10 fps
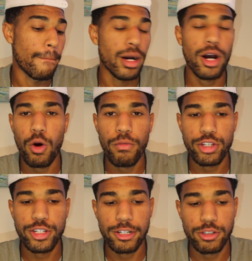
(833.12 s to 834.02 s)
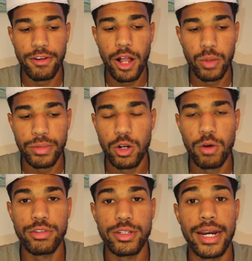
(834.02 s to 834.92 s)
but hopefully you guys are following me, and
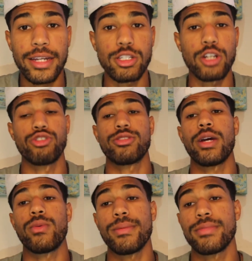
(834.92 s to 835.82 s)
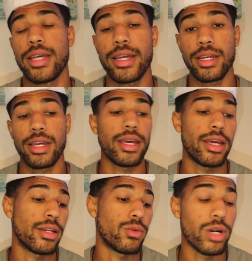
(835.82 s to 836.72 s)
hopefully you guys understand what I'm saying
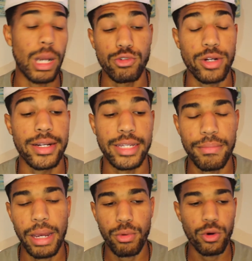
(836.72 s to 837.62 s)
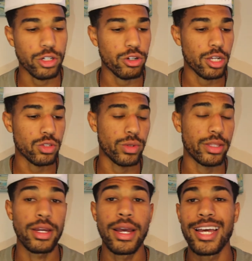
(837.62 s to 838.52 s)
and what I'm trying to get my point across
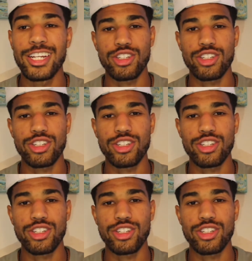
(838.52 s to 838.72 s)
with